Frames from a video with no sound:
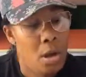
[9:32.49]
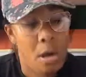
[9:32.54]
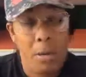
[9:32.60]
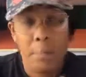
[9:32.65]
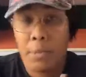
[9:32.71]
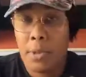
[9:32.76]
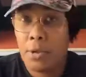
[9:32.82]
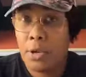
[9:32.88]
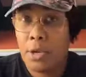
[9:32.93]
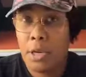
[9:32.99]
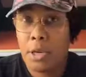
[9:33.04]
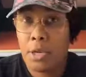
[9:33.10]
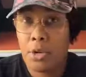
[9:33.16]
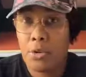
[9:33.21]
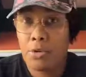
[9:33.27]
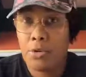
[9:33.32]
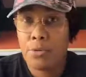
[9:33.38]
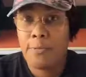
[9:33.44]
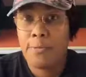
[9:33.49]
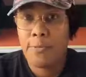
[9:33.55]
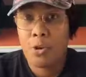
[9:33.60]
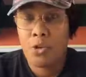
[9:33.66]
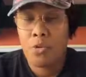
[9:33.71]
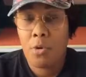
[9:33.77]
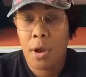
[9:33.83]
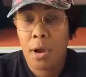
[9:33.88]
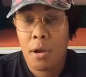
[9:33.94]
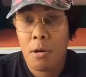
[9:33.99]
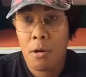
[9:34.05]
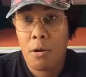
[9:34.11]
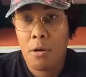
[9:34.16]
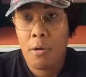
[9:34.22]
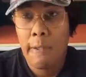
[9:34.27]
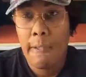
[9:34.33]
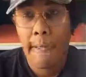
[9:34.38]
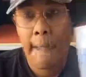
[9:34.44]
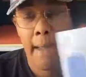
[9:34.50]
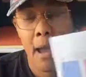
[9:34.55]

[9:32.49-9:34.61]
upload it in the group for you all.